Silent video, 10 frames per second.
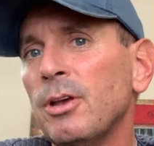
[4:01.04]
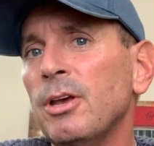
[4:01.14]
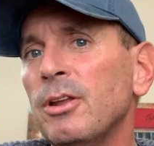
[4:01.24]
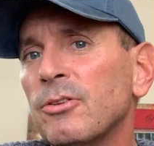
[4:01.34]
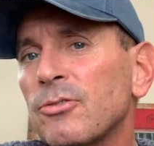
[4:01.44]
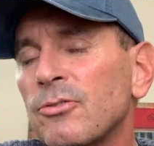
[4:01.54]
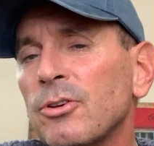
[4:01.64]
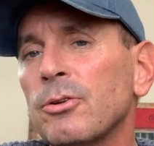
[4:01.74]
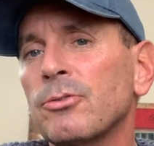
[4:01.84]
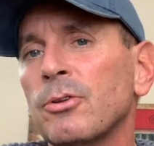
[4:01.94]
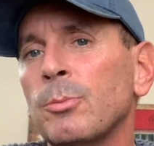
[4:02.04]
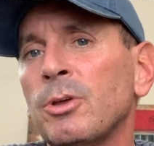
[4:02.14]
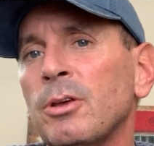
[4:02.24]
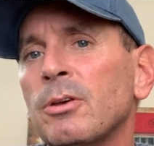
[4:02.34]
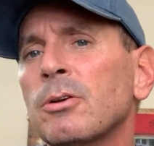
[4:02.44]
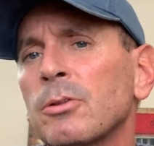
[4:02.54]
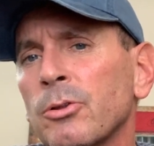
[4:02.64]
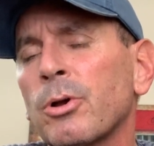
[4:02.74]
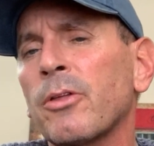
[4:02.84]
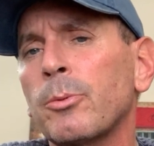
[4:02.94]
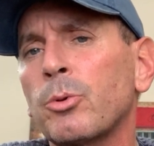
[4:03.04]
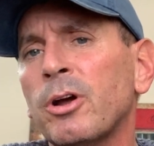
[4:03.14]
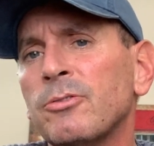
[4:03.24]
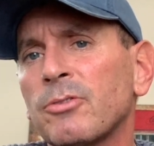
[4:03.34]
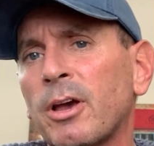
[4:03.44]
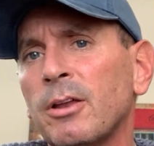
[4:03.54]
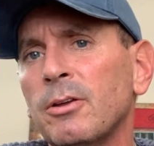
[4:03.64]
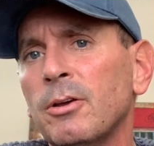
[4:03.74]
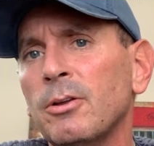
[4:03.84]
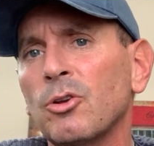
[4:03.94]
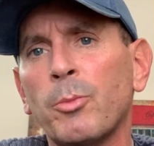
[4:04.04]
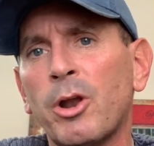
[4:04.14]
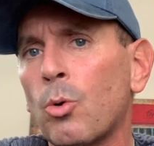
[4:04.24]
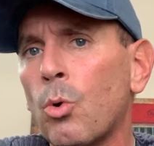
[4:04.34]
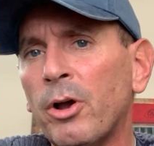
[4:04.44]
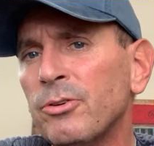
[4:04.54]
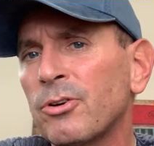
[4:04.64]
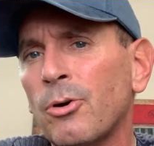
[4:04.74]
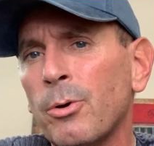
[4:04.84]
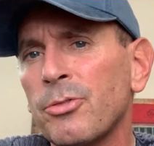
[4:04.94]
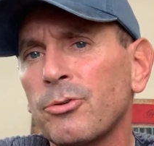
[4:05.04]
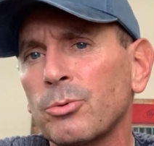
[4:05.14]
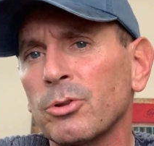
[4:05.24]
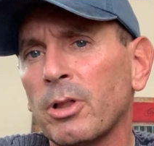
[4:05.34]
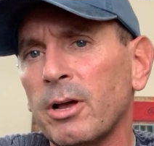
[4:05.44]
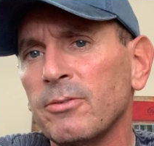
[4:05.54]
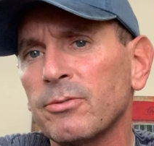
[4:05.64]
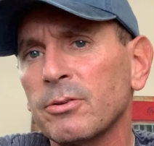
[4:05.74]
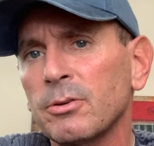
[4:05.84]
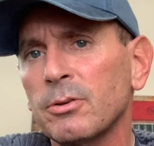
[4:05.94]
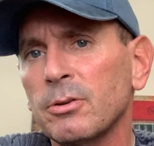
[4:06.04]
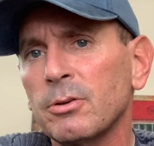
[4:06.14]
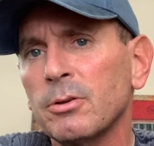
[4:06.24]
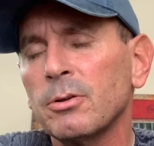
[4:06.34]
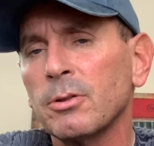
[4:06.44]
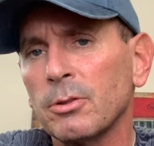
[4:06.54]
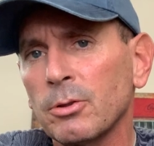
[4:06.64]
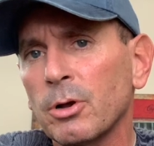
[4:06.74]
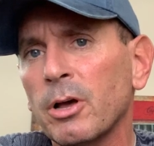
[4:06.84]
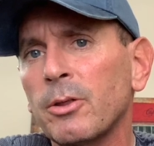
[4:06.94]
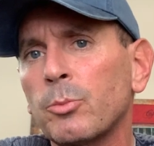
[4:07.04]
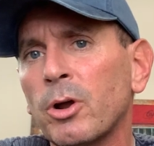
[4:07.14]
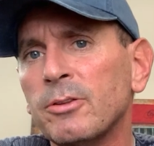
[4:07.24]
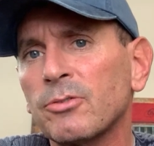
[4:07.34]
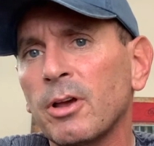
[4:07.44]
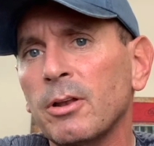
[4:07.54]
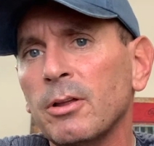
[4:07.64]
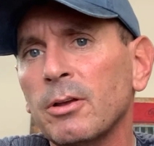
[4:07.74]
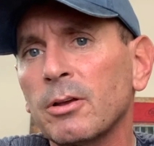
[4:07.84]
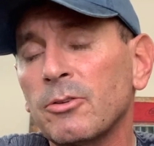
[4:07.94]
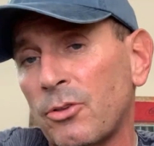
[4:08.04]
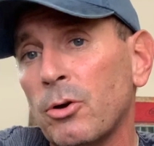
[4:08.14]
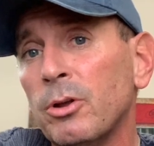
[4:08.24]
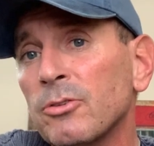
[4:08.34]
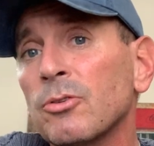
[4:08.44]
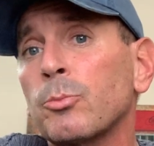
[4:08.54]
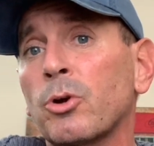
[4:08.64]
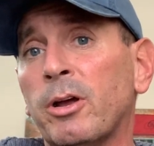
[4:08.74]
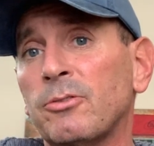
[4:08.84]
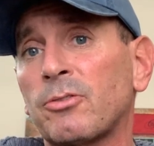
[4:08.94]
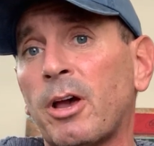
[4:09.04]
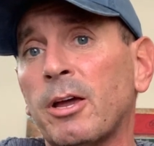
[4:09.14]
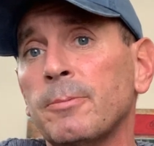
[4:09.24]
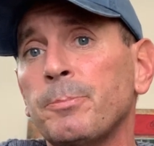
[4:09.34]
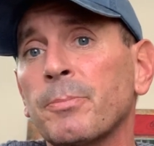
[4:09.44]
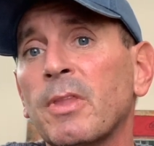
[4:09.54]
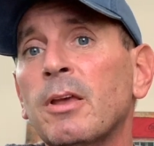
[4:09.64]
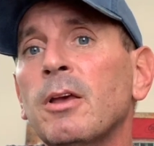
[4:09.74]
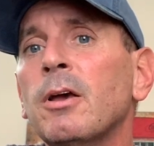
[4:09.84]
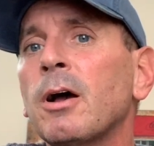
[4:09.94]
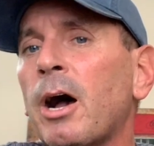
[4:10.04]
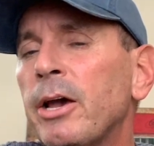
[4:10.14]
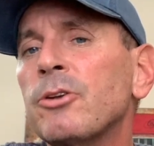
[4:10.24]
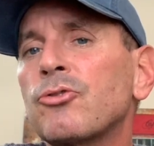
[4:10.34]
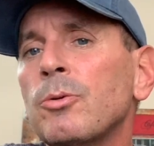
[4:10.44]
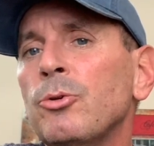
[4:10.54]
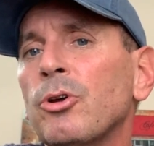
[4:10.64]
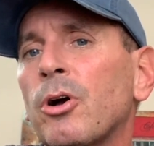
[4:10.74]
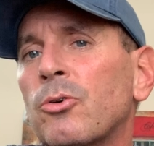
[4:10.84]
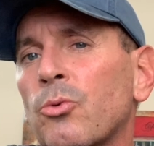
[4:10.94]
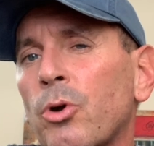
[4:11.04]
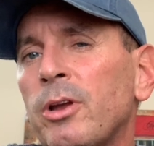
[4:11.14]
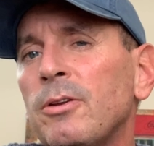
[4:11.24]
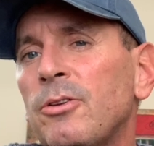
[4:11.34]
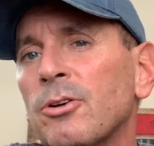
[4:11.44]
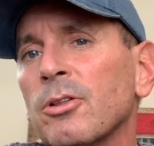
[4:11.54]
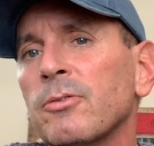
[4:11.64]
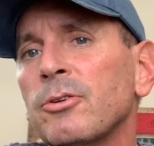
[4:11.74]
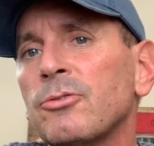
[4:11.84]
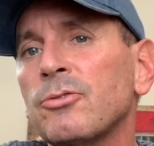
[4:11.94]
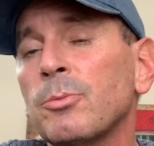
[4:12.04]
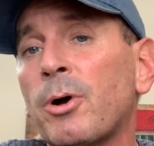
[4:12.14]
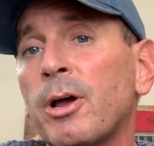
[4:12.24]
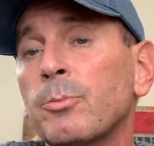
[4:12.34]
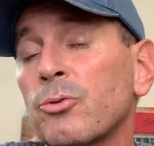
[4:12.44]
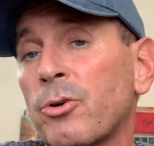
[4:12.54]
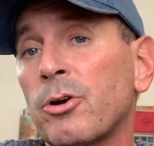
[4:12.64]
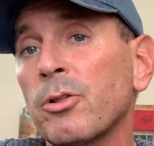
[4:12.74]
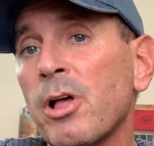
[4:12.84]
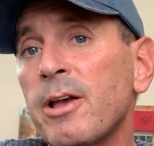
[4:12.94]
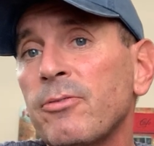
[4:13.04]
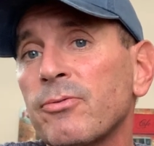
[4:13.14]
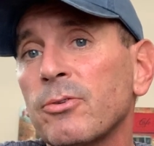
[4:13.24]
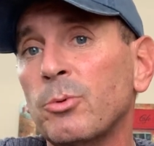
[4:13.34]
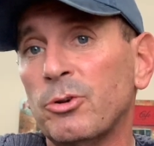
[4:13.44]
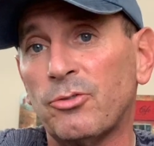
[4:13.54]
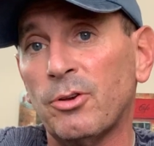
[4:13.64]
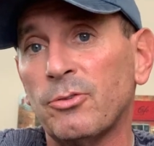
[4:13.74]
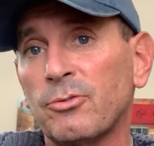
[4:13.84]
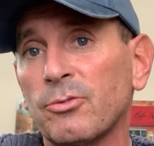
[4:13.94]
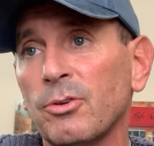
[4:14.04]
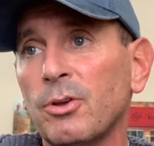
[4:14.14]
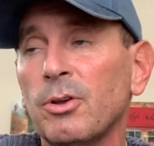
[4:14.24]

It instilled in me, look on the bright side. No matter what you're going through in life, look on the bright side, because there is a bright side. I attribute a great deal of it to my prayer life, which has